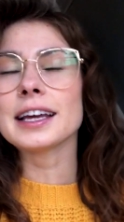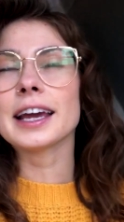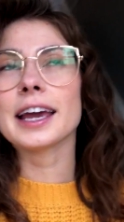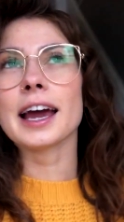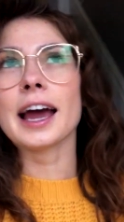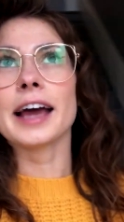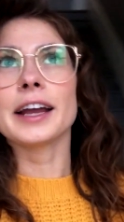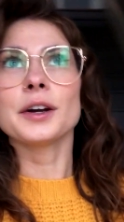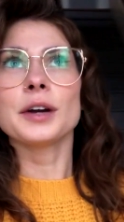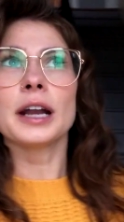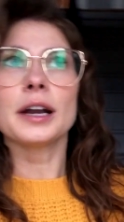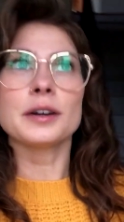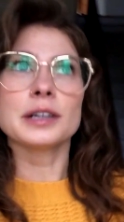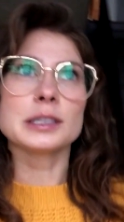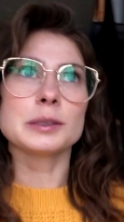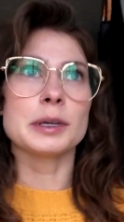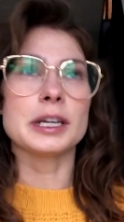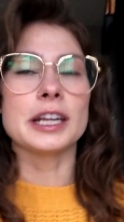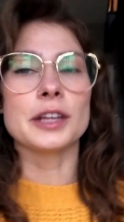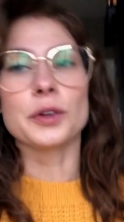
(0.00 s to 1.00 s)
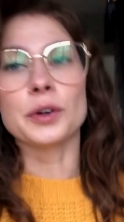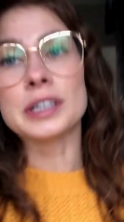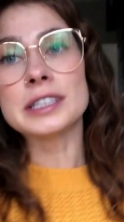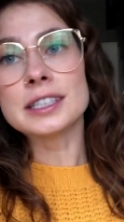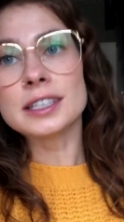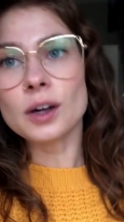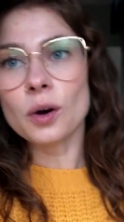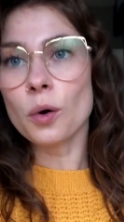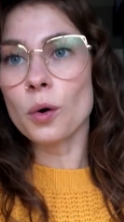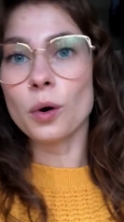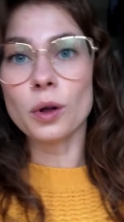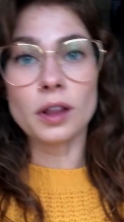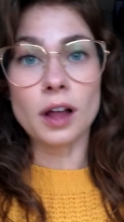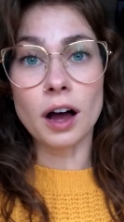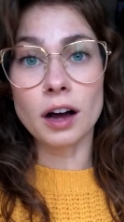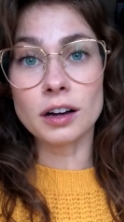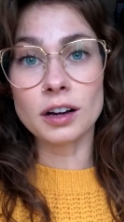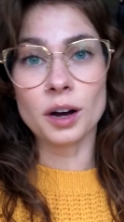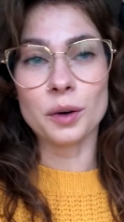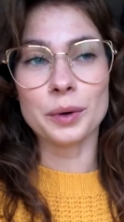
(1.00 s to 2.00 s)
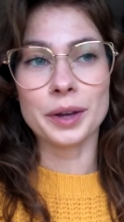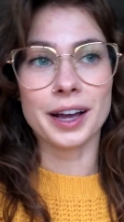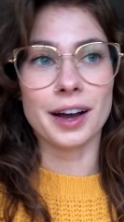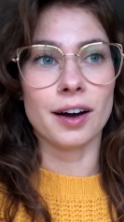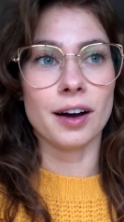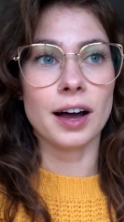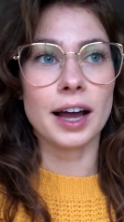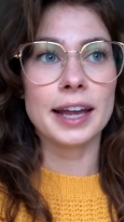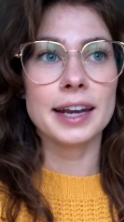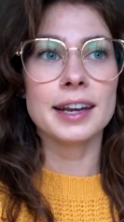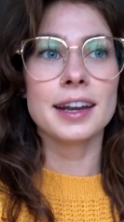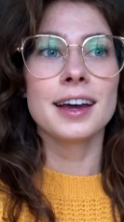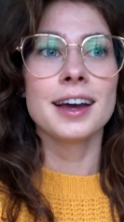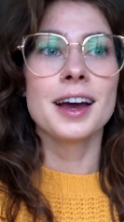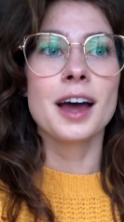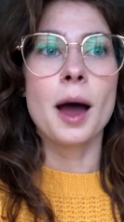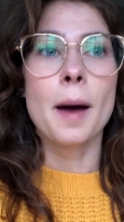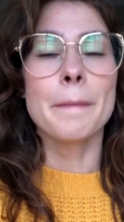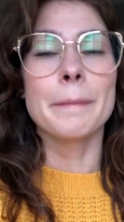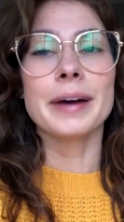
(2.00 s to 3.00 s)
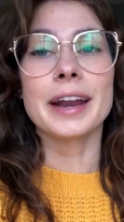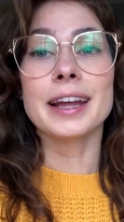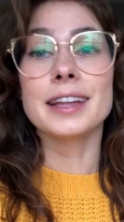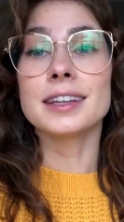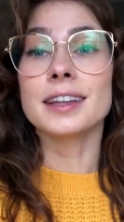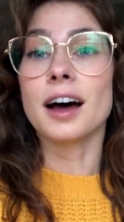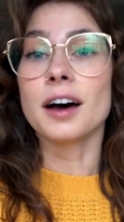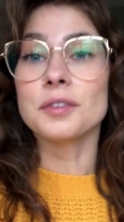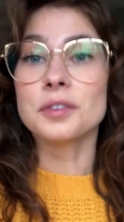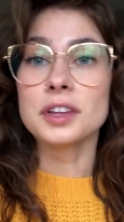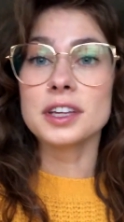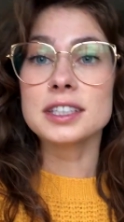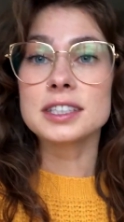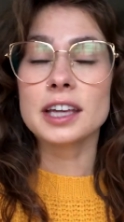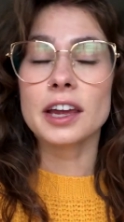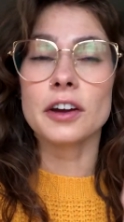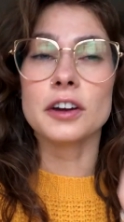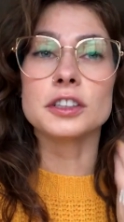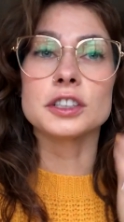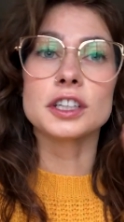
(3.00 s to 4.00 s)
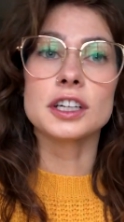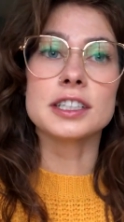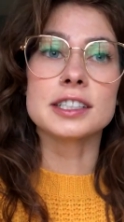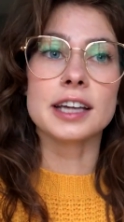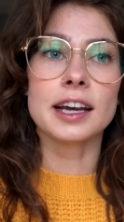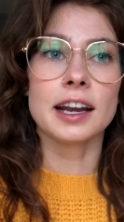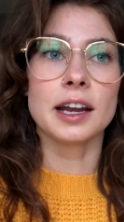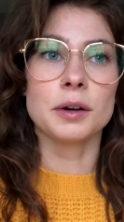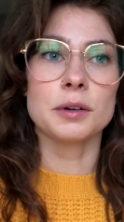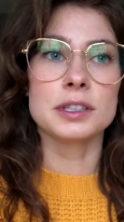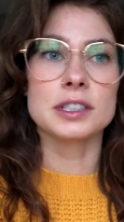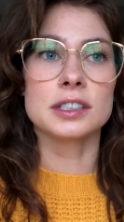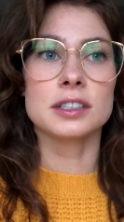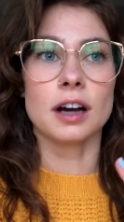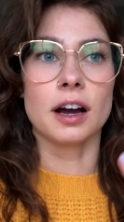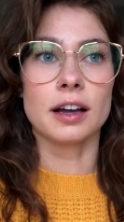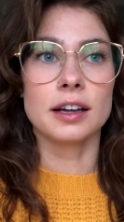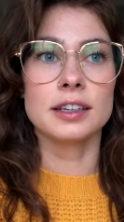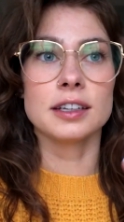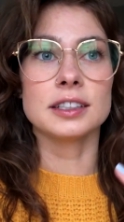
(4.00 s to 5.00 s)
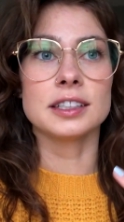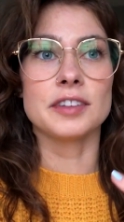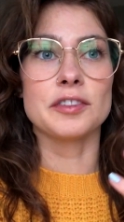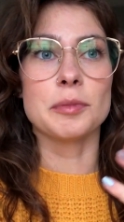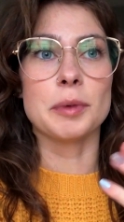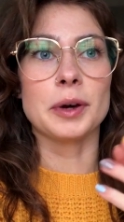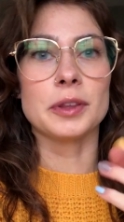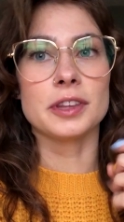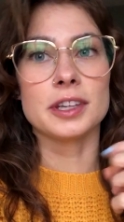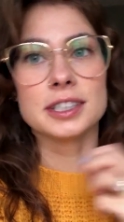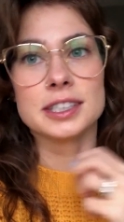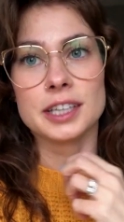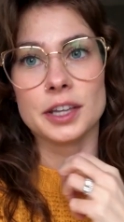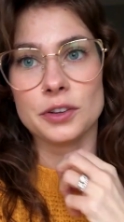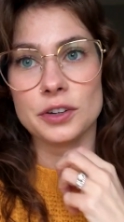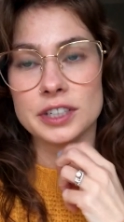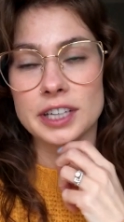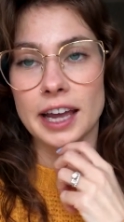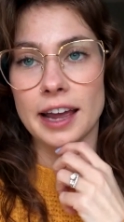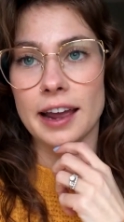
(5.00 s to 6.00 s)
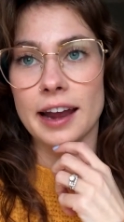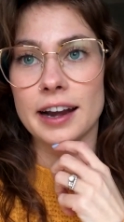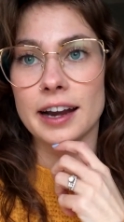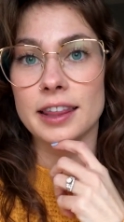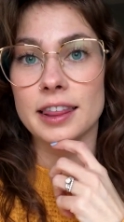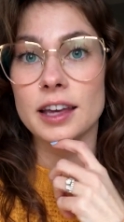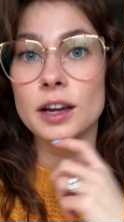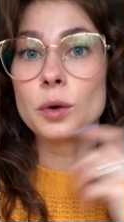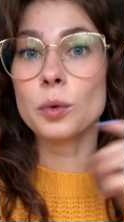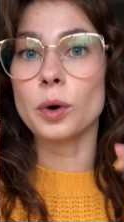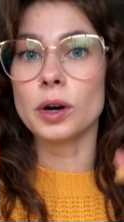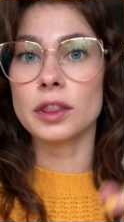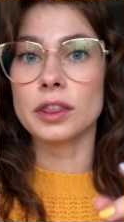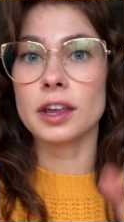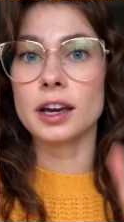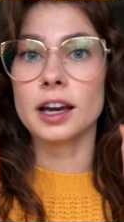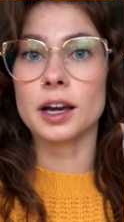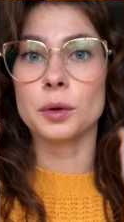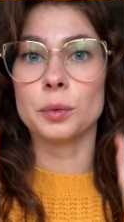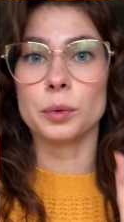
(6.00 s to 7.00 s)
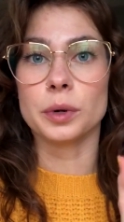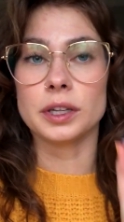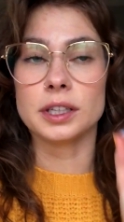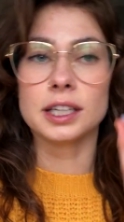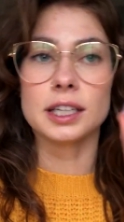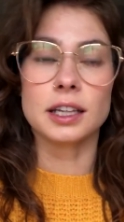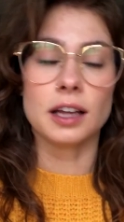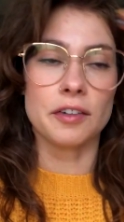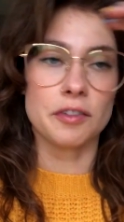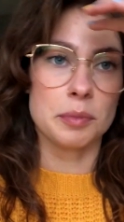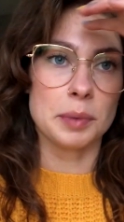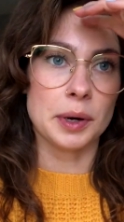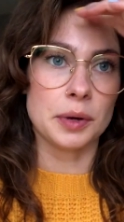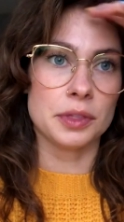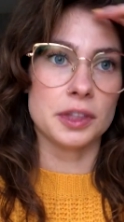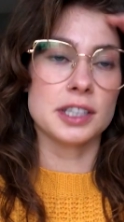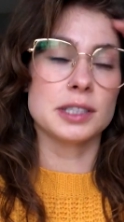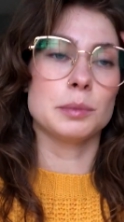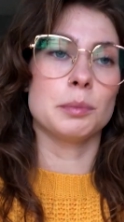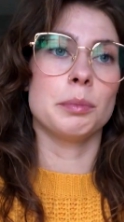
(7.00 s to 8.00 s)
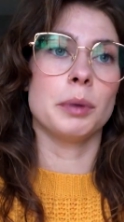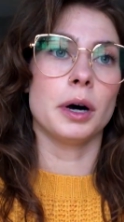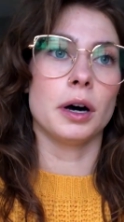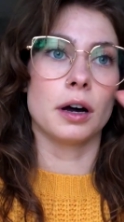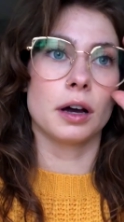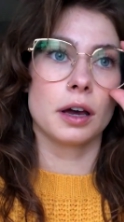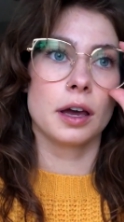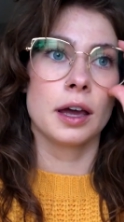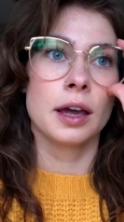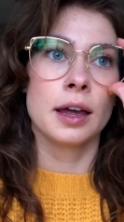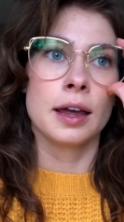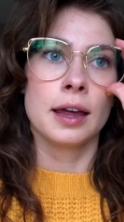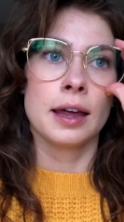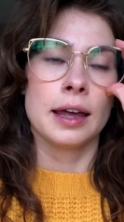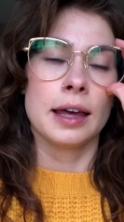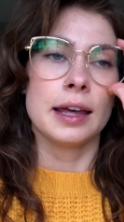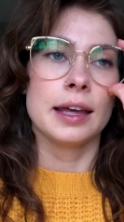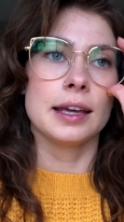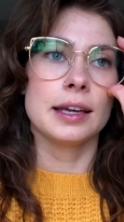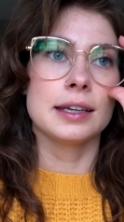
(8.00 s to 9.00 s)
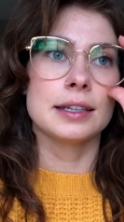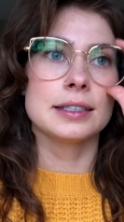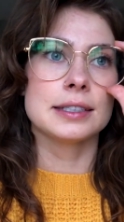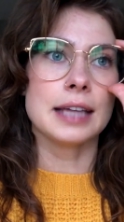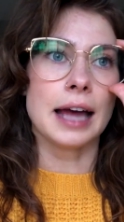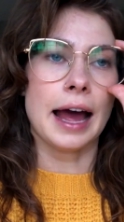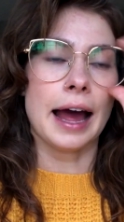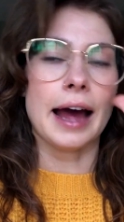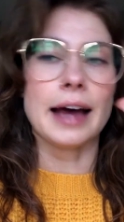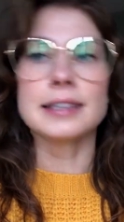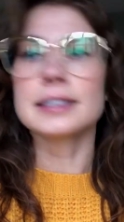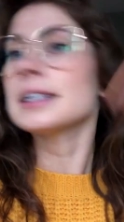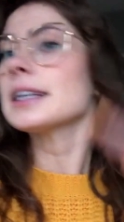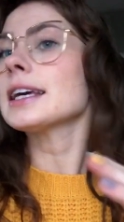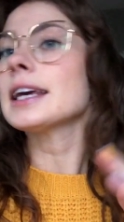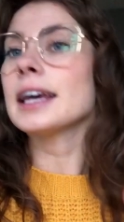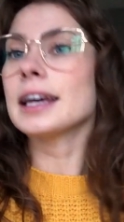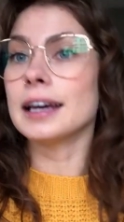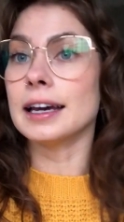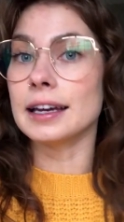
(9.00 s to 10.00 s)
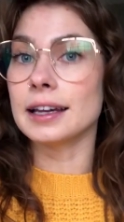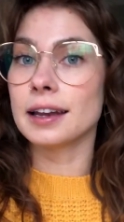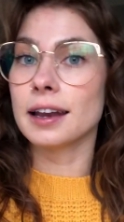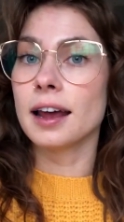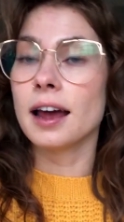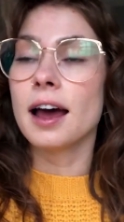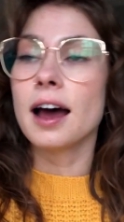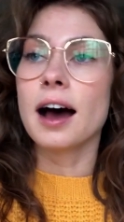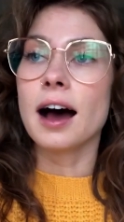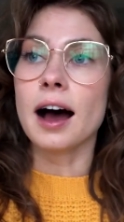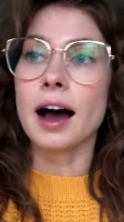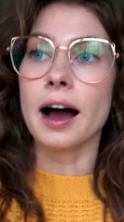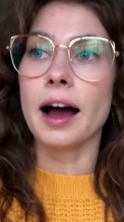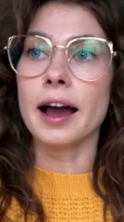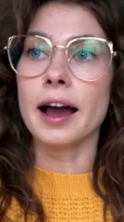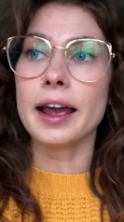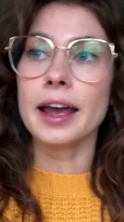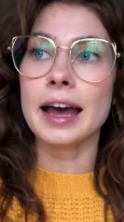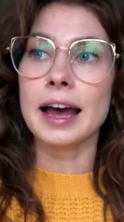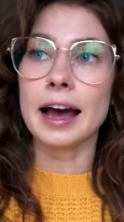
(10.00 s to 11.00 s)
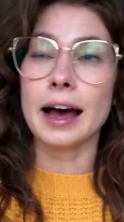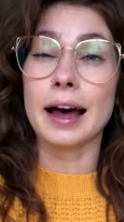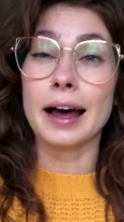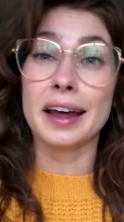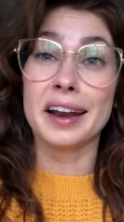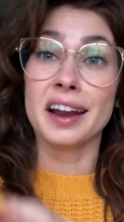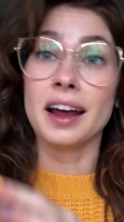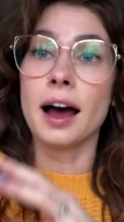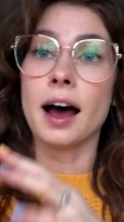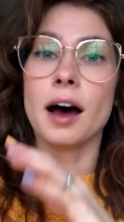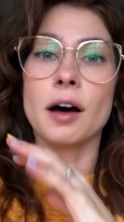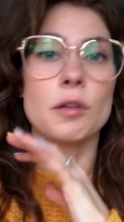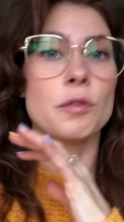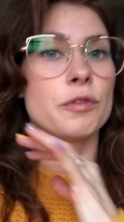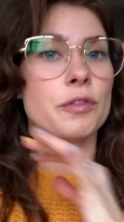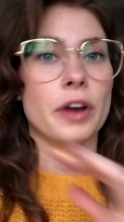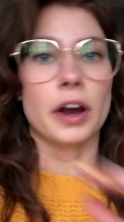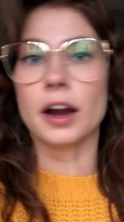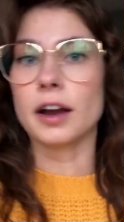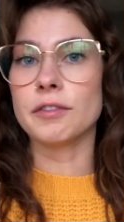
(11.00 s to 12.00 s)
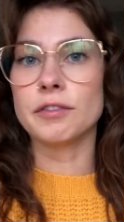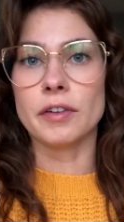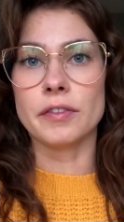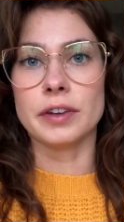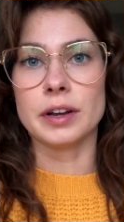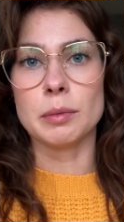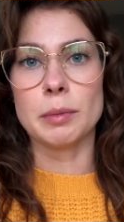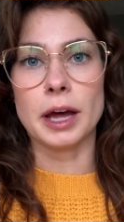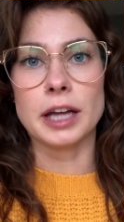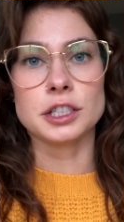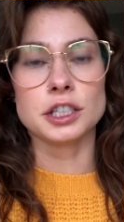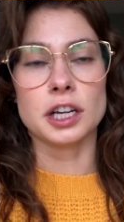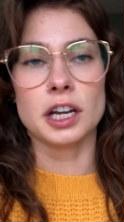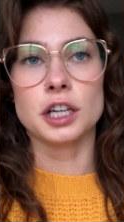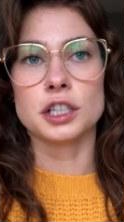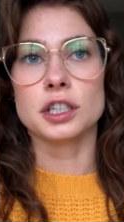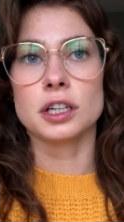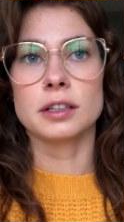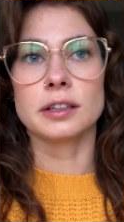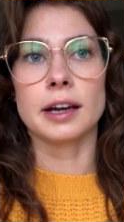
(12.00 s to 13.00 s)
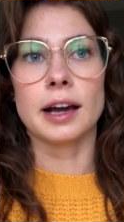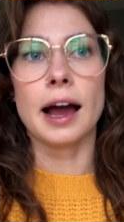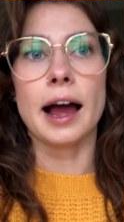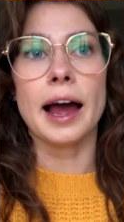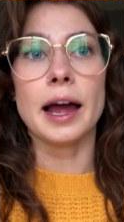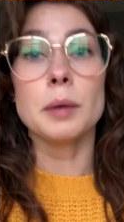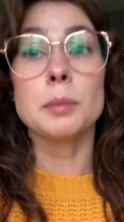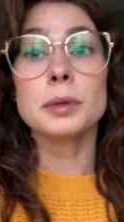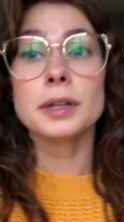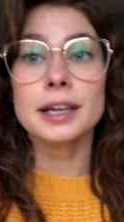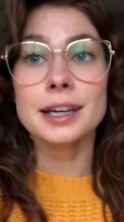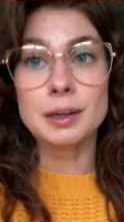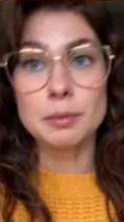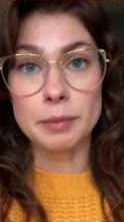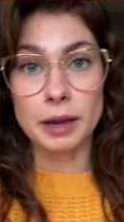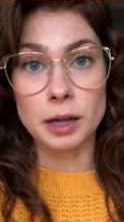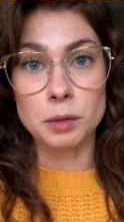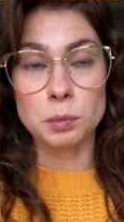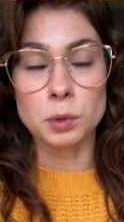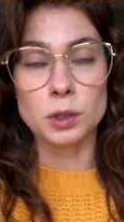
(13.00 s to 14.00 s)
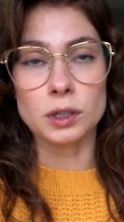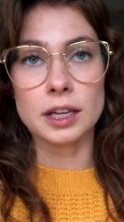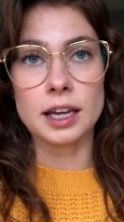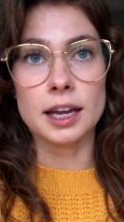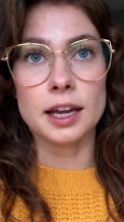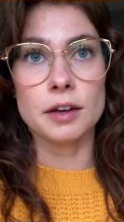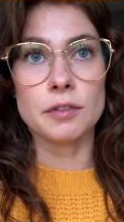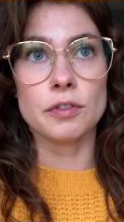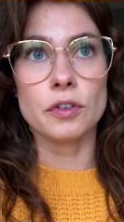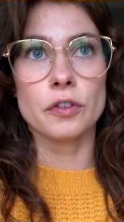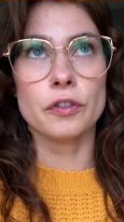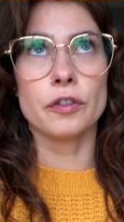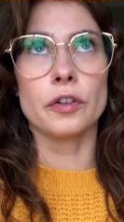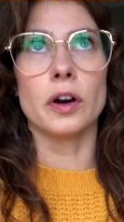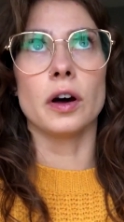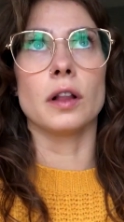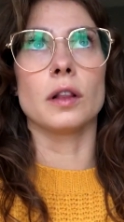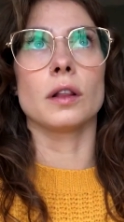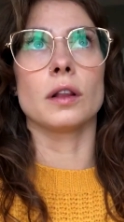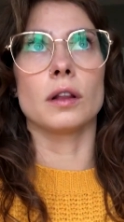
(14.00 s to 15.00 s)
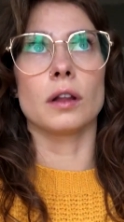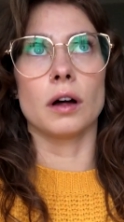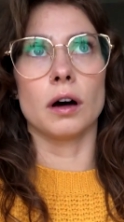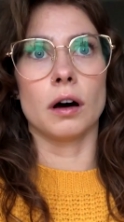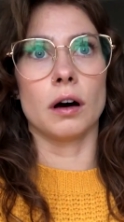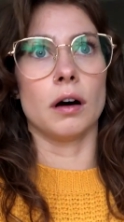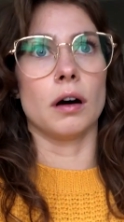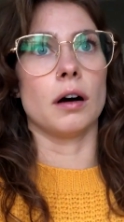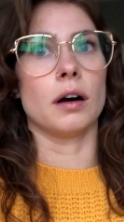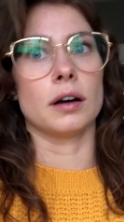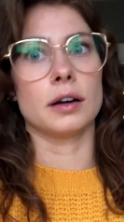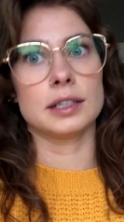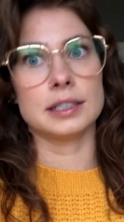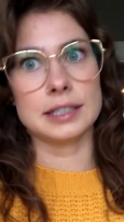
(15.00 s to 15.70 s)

like, I don't know how to explain it. There isn't a whole lot going on. But I love these characters and I was talking to Liv about this the other day and I think one thing I really love about this book is as a kid, I had a very vivid imagination. Like I played make-believe for a long